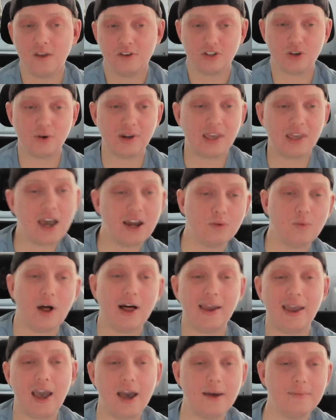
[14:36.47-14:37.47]
So again, while
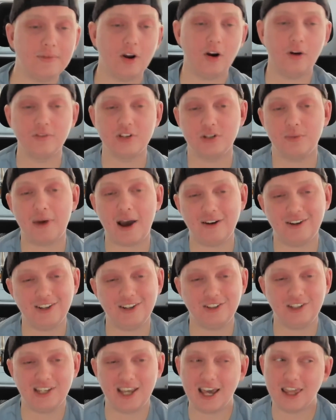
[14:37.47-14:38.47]
I am nervous about
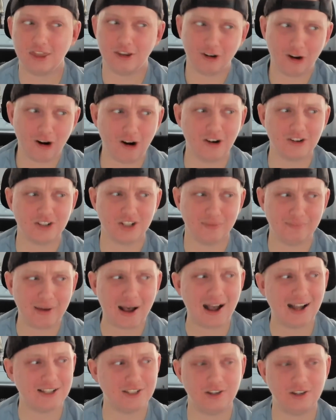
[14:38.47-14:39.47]
Etienne, there are some
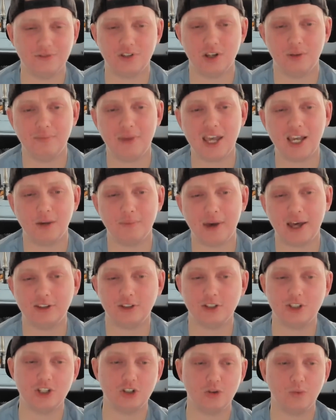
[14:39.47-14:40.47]
positives to make about
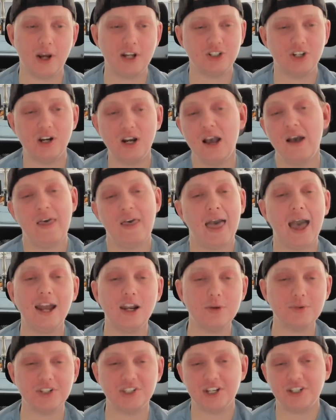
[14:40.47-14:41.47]
the situation. At
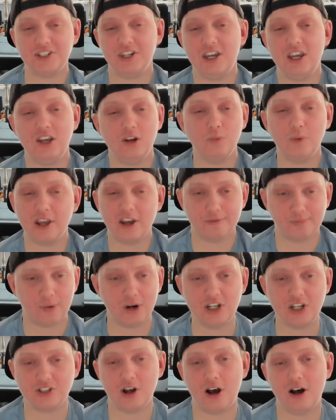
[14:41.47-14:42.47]
number 16, we have
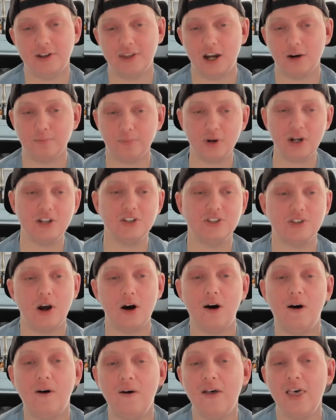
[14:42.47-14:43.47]
Breece Hall. Now, Breece
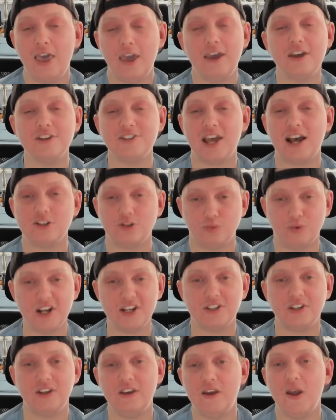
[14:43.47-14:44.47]
Hall is as
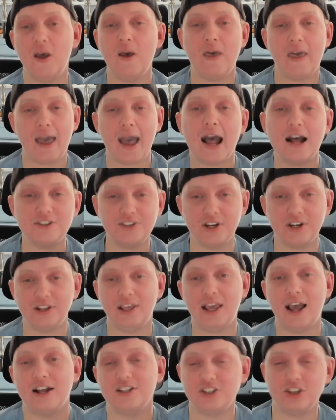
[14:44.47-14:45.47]
risky as it
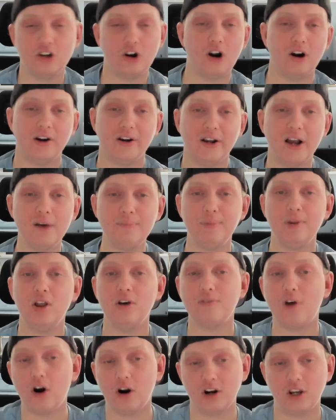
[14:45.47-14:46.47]
gets. There are a couple
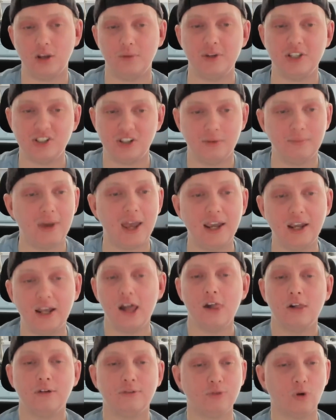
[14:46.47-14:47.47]
of arguments to make
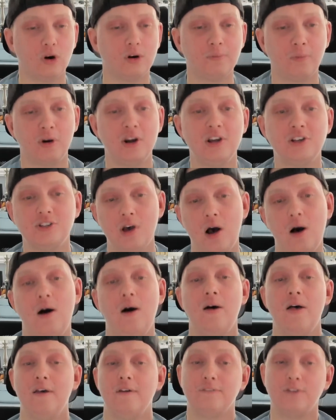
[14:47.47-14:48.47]
for Breece
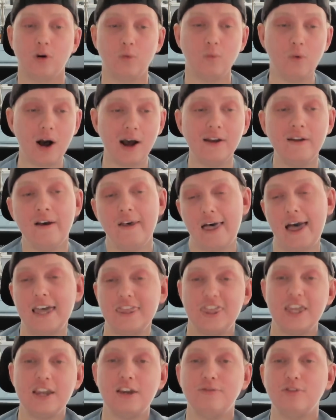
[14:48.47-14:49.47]
Hall. For one, I
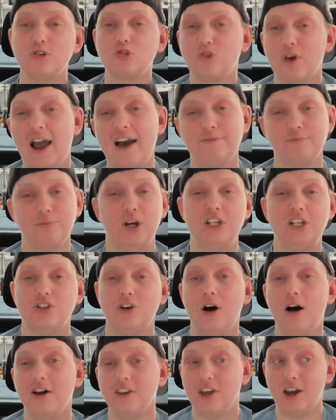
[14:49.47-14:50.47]
think if you draft Breece
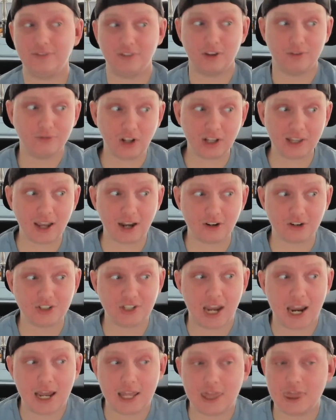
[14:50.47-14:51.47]
Hall, you have to fully
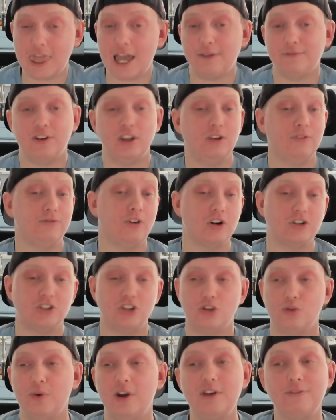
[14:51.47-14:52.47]
understand that for the
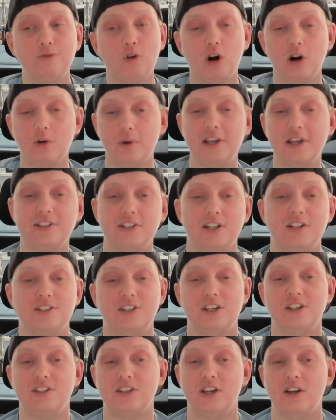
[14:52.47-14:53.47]
first 3-4 weeks of the
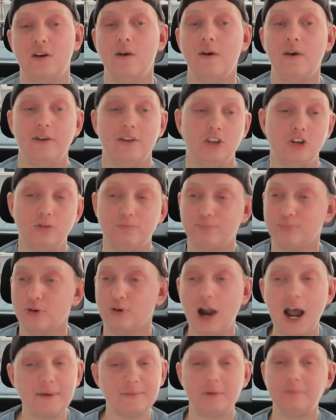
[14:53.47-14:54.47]
season, you
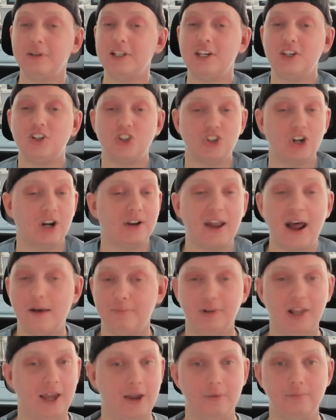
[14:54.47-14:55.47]
probably should not
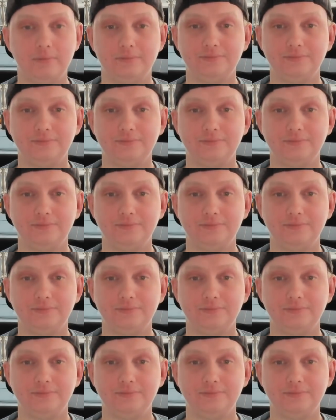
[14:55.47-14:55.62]
play him.